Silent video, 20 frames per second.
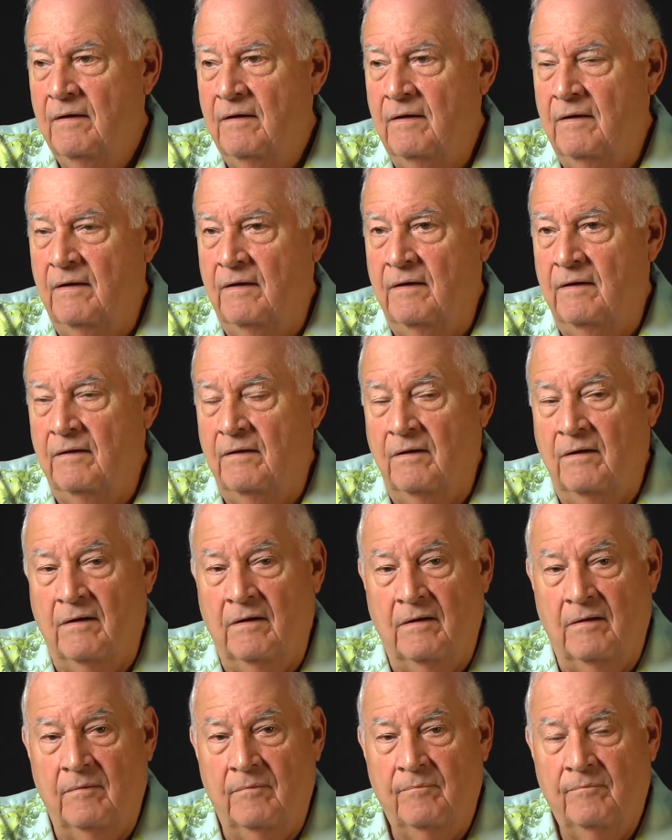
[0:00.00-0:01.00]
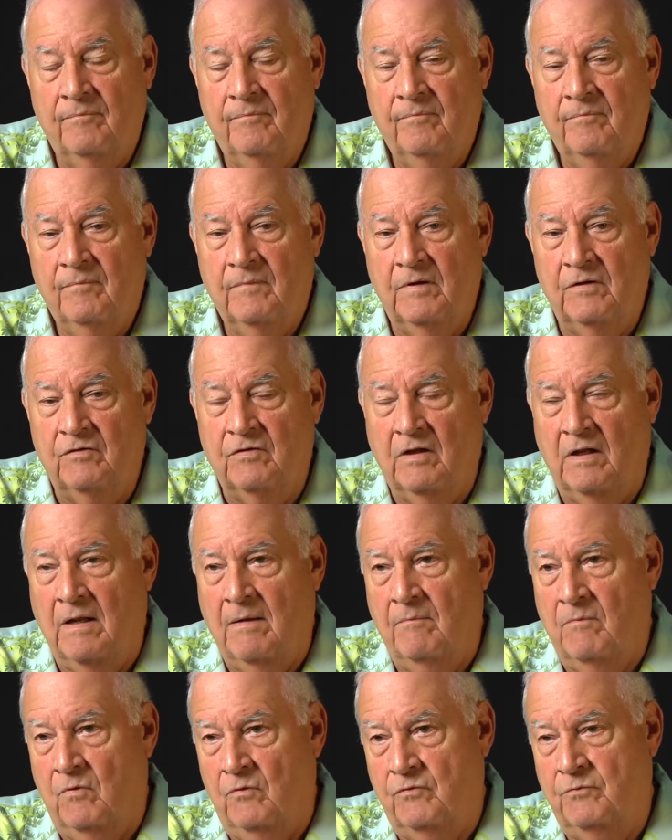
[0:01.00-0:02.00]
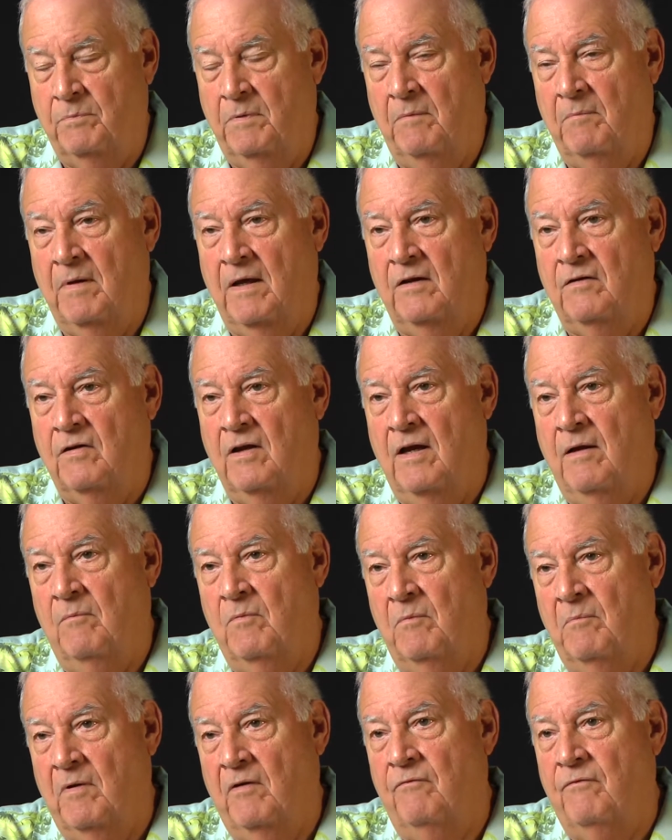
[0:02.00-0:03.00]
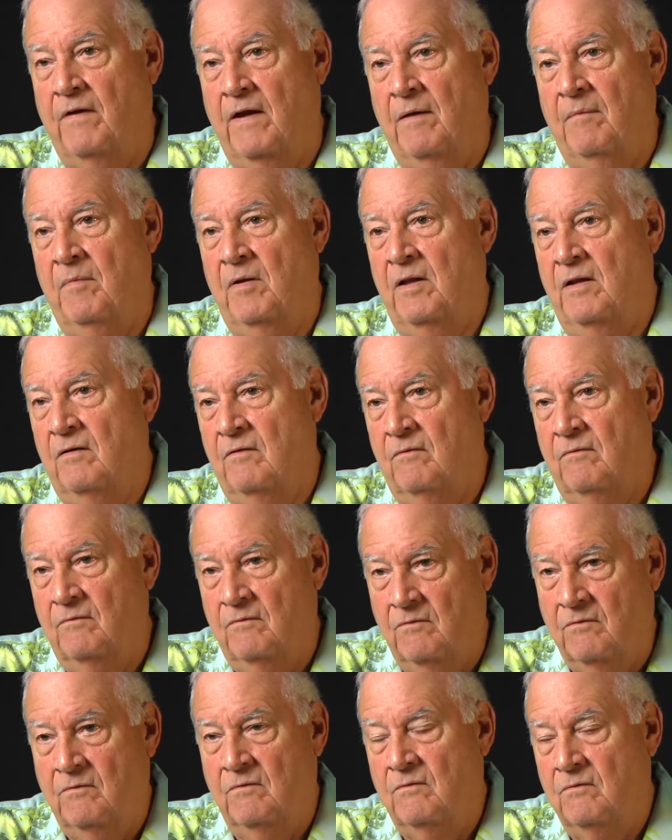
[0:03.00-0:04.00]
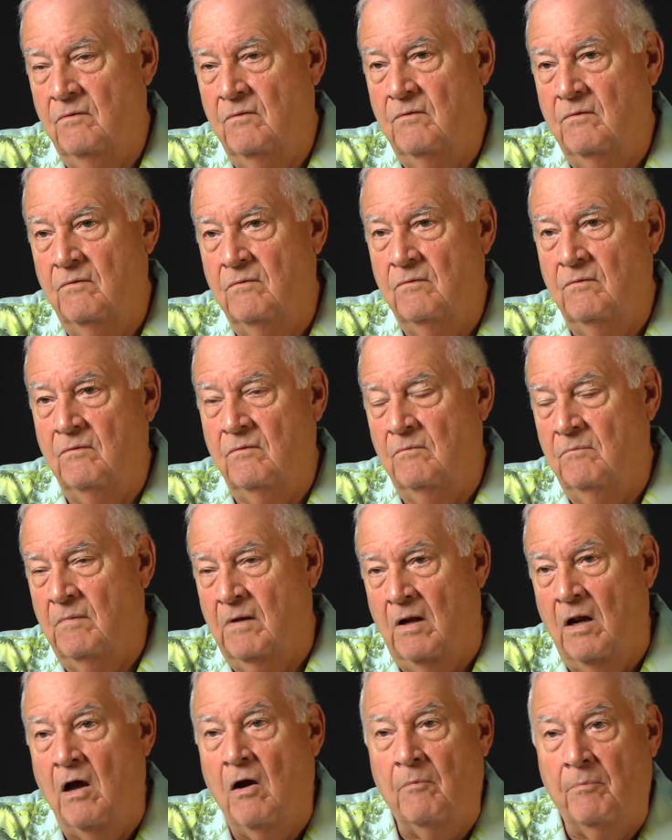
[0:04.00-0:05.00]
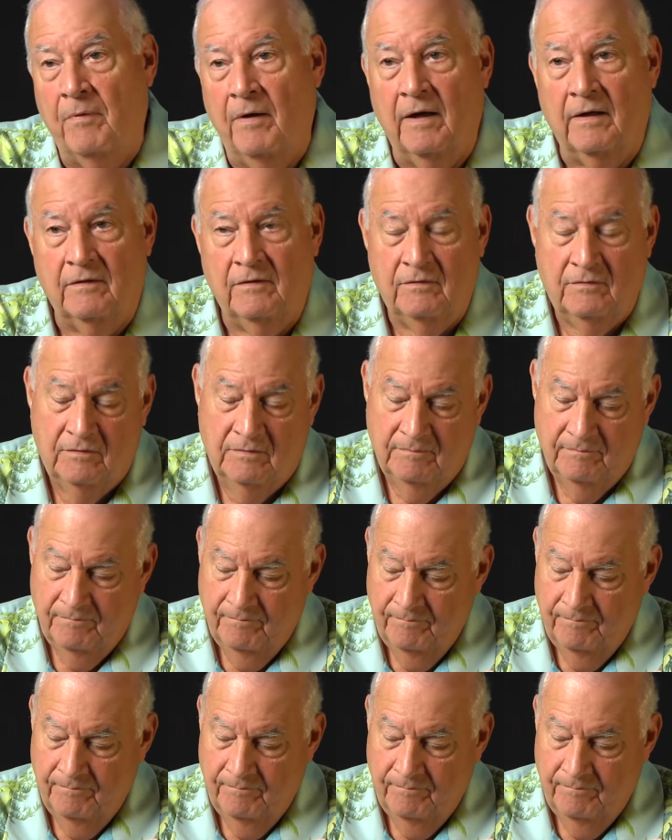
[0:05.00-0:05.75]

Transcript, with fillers: And uh, he said, I'm going to spend my time with my family and my law practice.